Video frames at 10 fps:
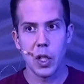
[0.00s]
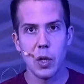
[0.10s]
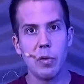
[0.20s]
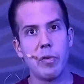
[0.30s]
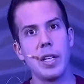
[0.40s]

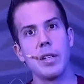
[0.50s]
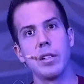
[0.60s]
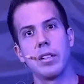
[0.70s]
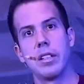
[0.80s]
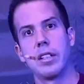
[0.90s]
you feel
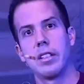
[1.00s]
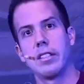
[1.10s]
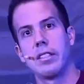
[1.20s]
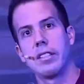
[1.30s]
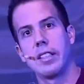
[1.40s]

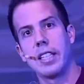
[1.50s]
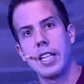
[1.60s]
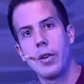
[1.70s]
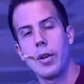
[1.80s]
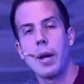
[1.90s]
that
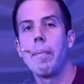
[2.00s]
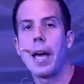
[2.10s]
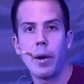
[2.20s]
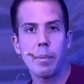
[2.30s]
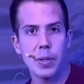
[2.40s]
you're in a
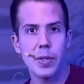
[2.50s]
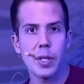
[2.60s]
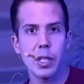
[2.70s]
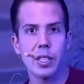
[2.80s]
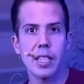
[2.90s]
better
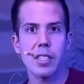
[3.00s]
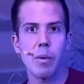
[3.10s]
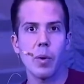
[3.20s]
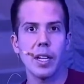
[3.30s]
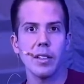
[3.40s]
position than
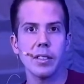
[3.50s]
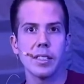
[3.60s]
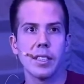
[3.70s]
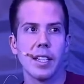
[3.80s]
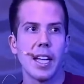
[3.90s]
someone else
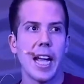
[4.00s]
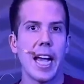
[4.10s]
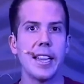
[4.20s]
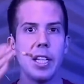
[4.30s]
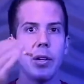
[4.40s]

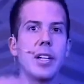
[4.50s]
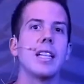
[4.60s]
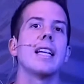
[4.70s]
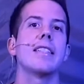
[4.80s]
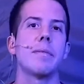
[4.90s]
and that you're in a
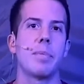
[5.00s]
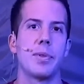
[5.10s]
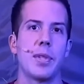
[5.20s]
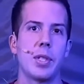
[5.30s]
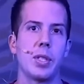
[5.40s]
lesser
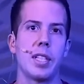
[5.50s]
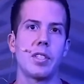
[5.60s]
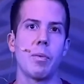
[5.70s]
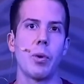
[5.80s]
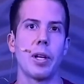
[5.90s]
position than
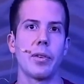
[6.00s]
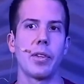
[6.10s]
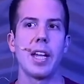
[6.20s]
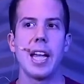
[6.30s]
someone else.